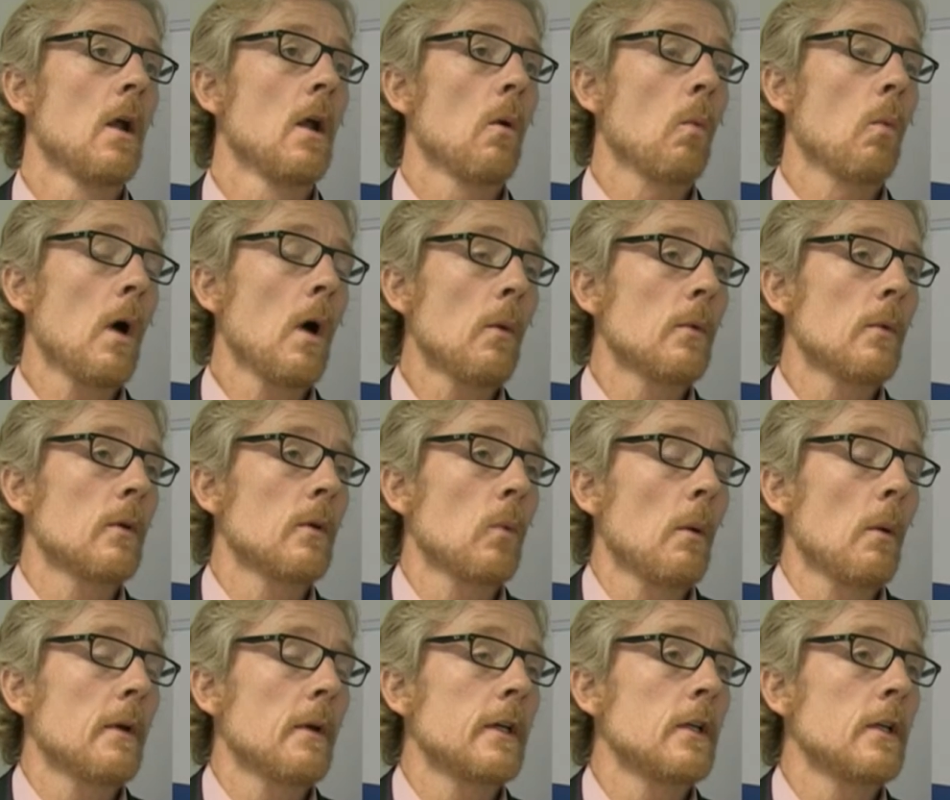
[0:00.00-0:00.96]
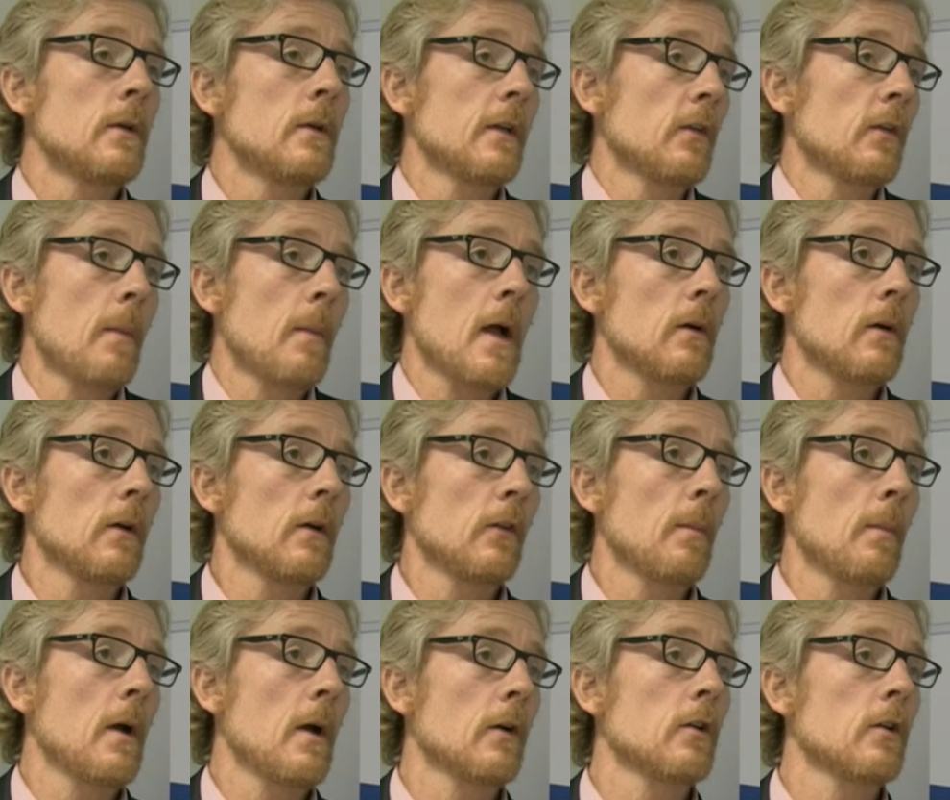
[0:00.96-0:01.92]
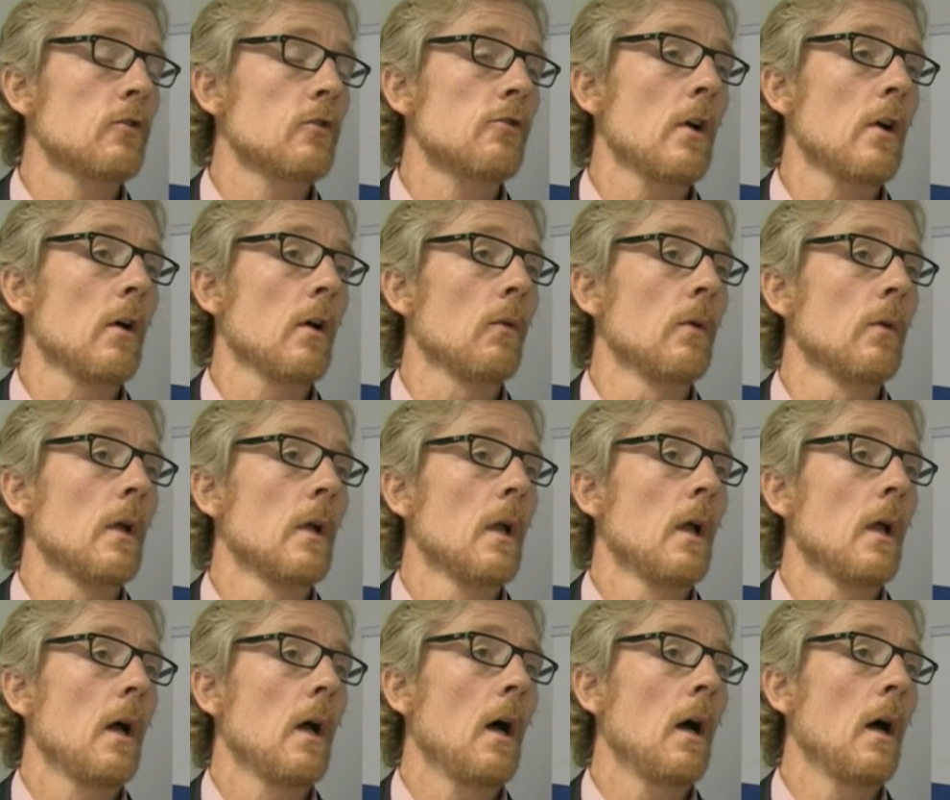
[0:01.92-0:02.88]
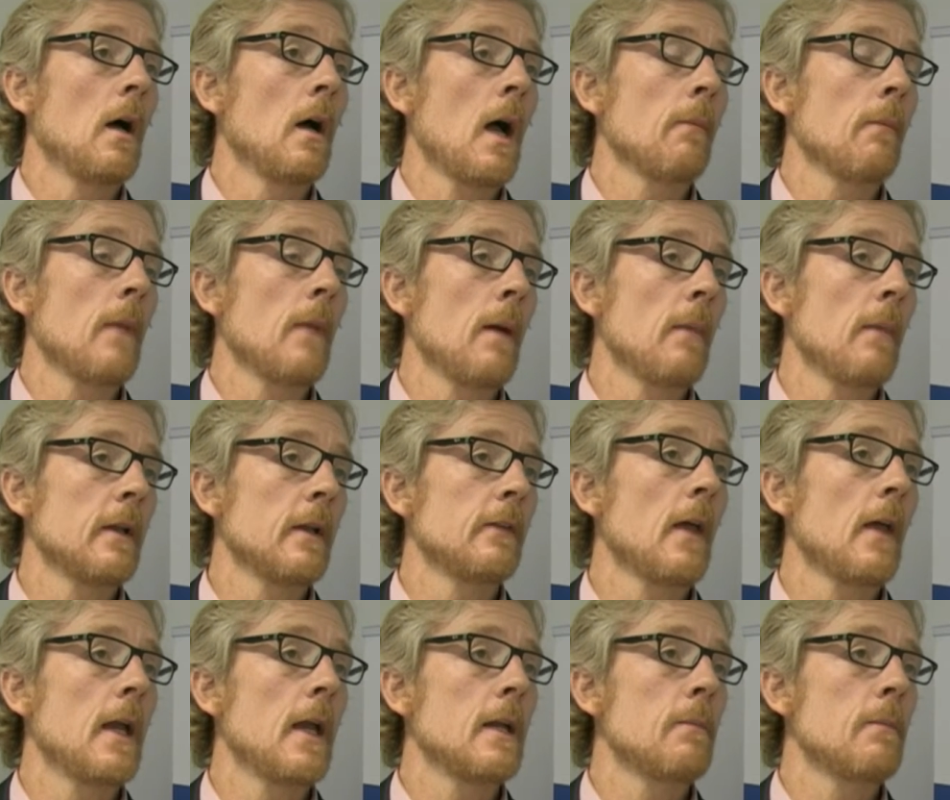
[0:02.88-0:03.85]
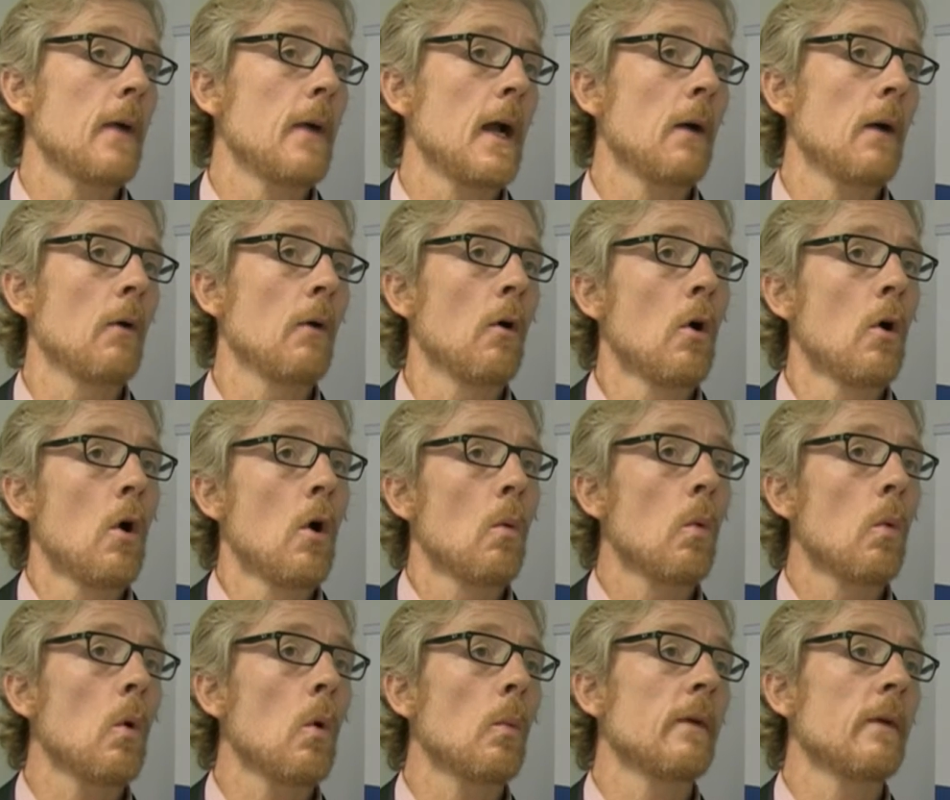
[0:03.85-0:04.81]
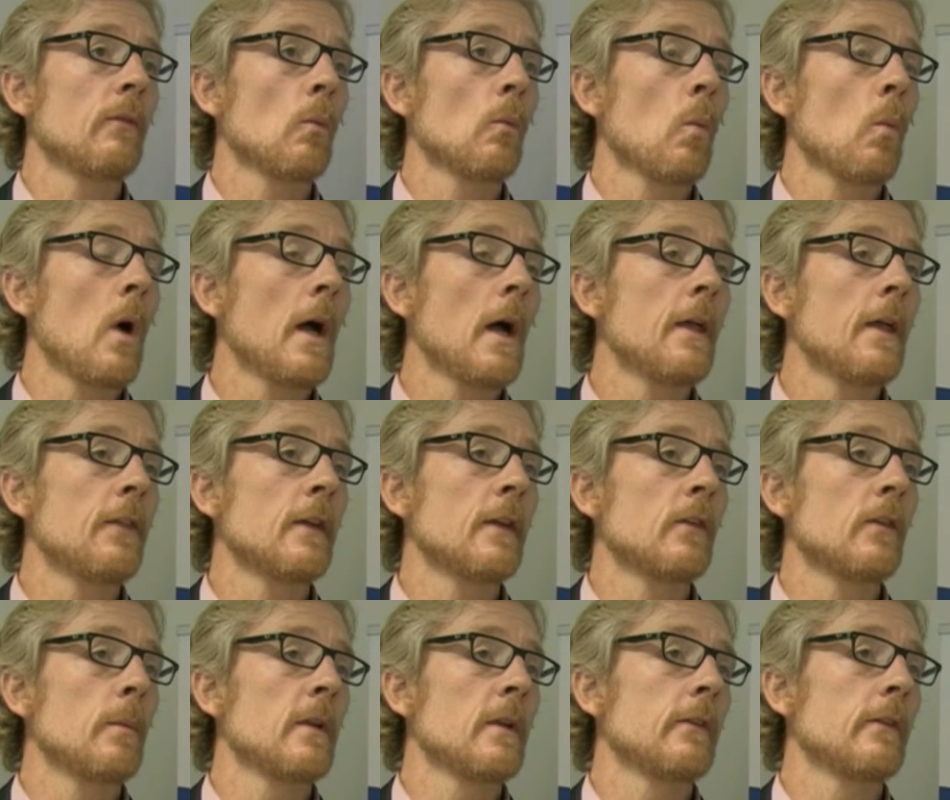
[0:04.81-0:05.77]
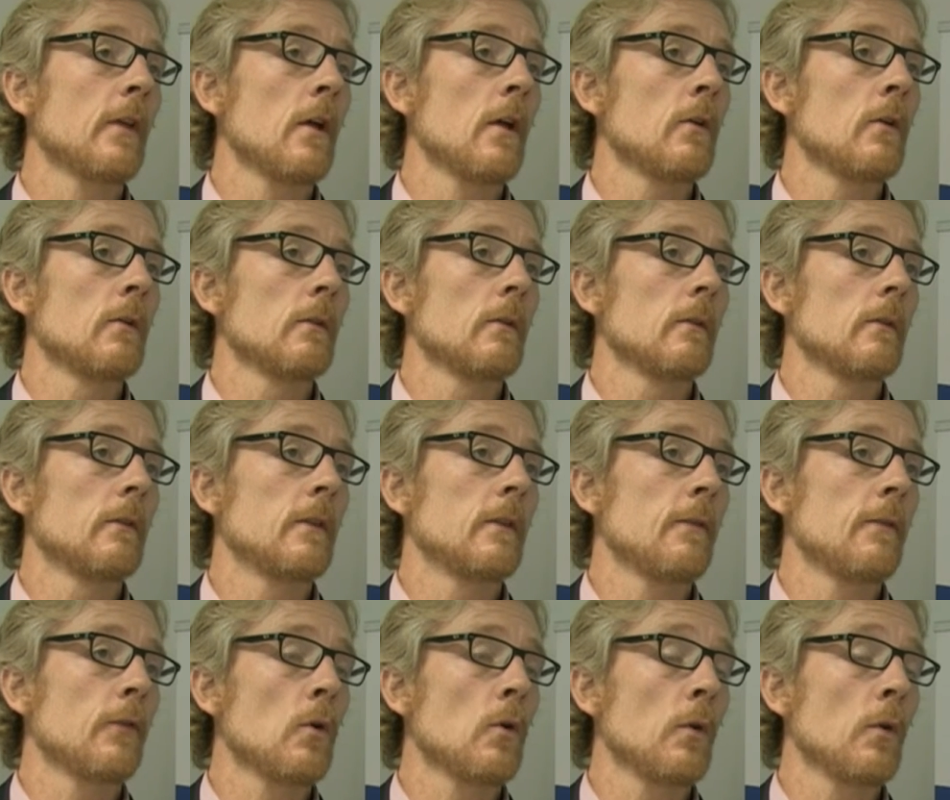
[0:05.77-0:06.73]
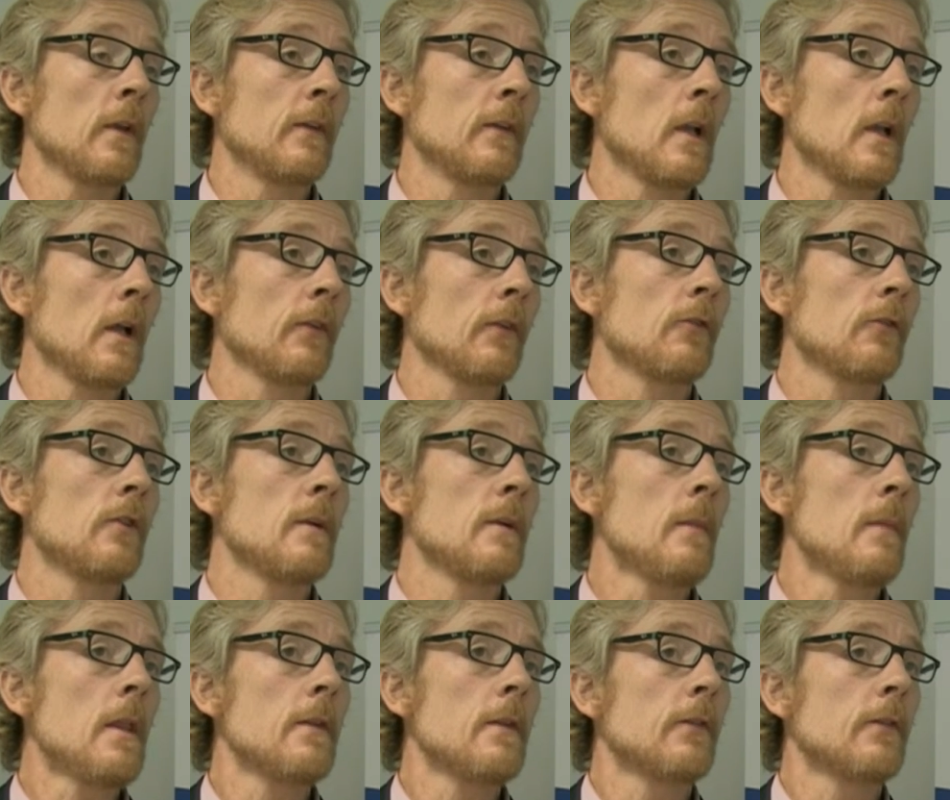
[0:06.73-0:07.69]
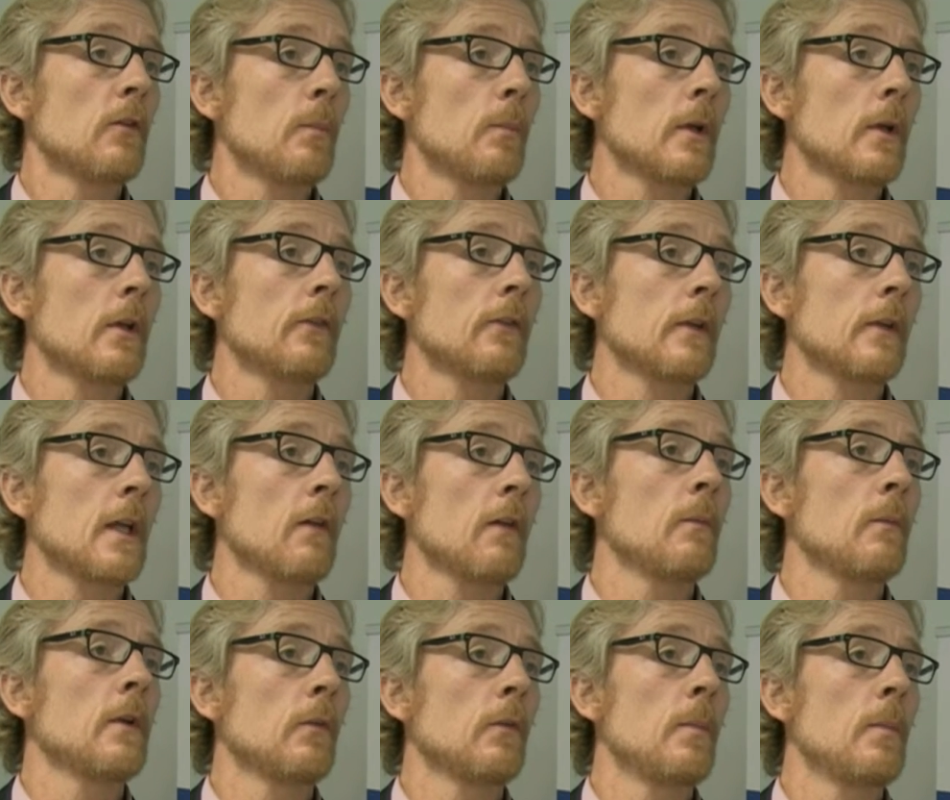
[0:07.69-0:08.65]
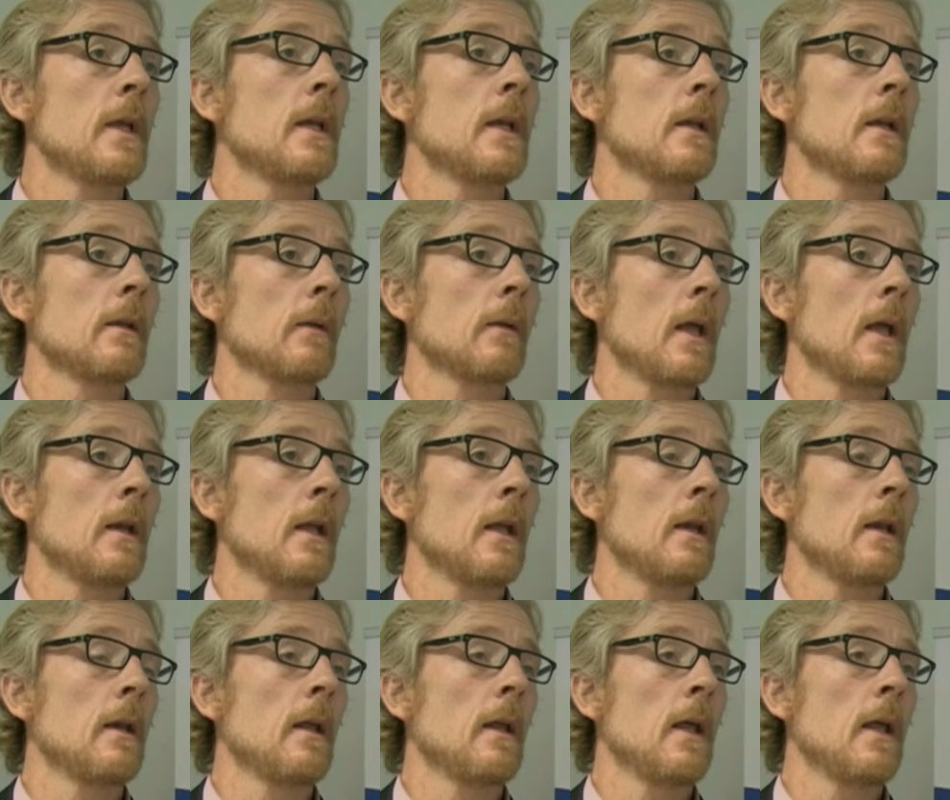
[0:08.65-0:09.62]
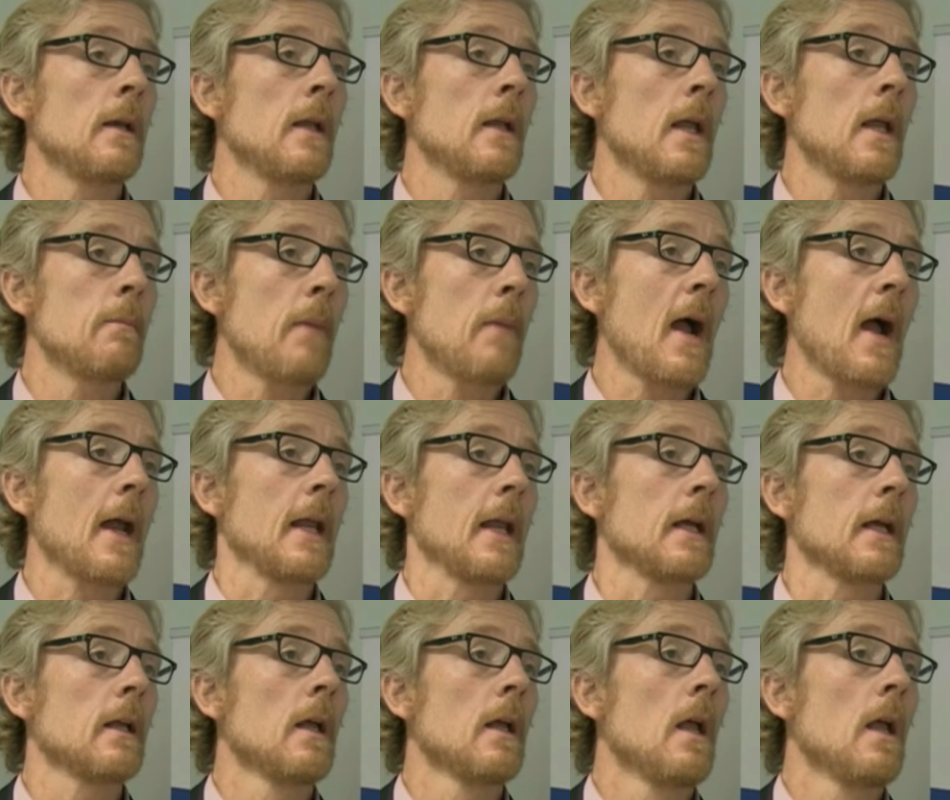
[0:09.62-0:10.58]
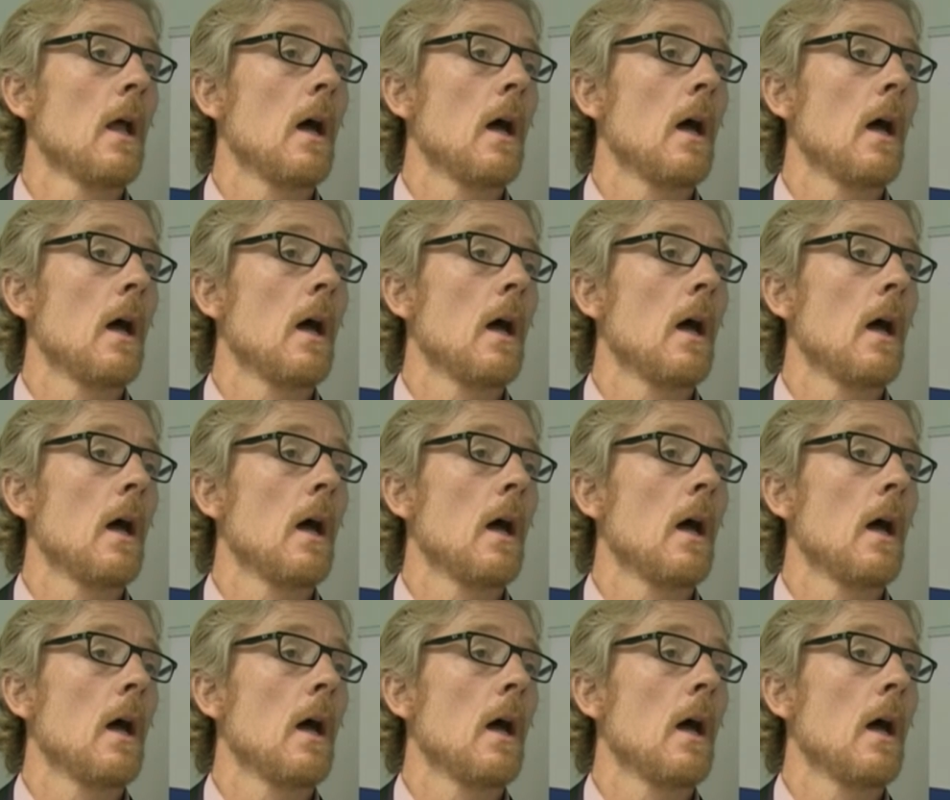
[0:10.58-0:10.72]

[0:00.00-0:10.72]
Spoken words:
Why would he do it? It's about control and maintaining power. Why things have been so difficult these last 3 months is because the government has been in panic.